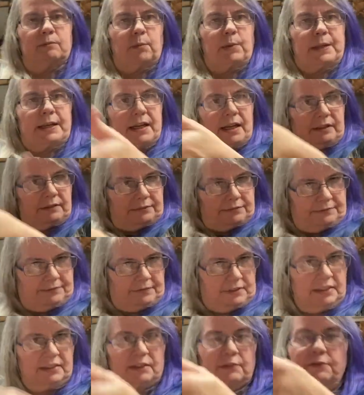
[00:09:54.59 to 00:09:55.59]
we have
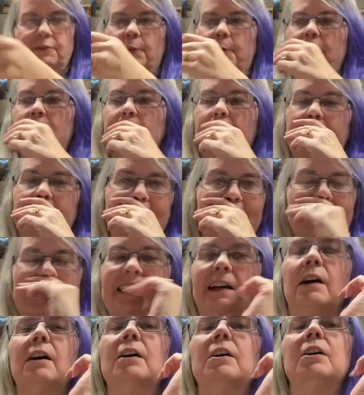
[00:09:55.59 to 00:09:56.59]
this for you. And it's like,
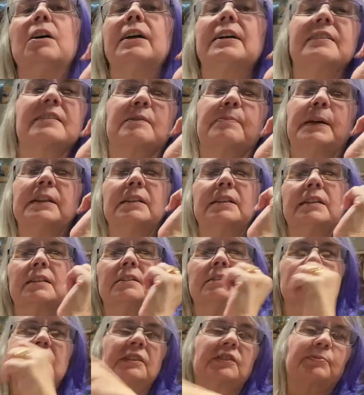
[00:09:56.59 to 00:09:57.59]
oh, I smell it.
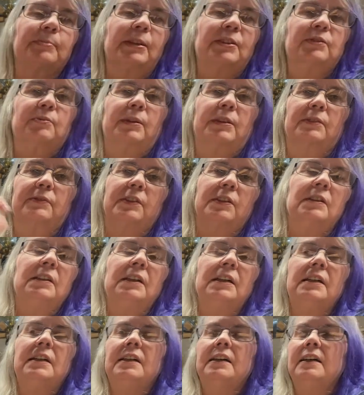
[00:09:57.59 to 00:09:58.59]
Oh, that smells wonderful.
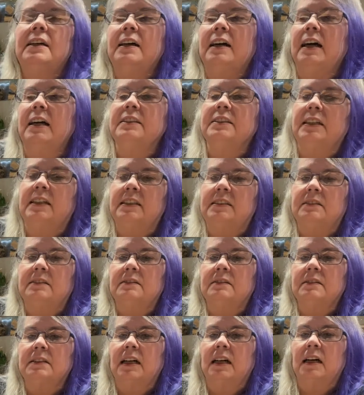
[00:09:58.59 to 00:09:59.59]
And
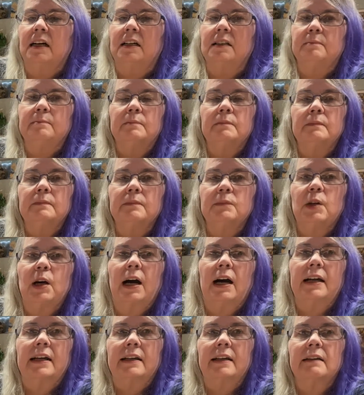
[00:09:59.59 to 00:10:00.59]
then
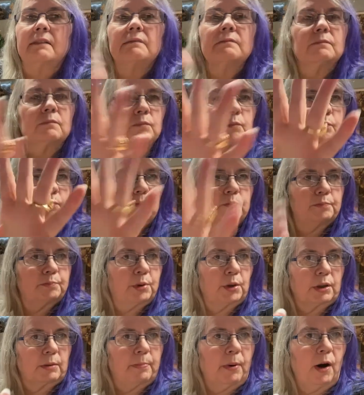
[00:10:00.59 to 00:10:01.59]
I
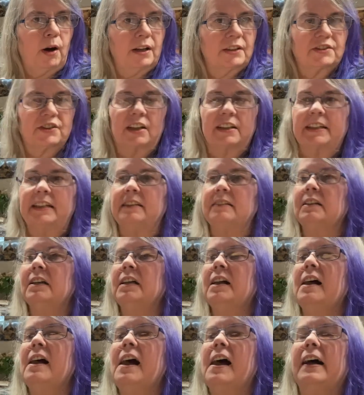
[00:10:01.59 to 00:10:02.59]
put a pause on it.
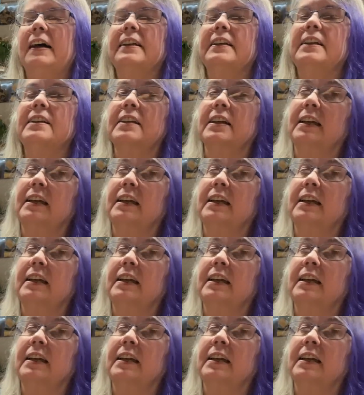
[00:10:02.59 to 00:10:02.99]
And in the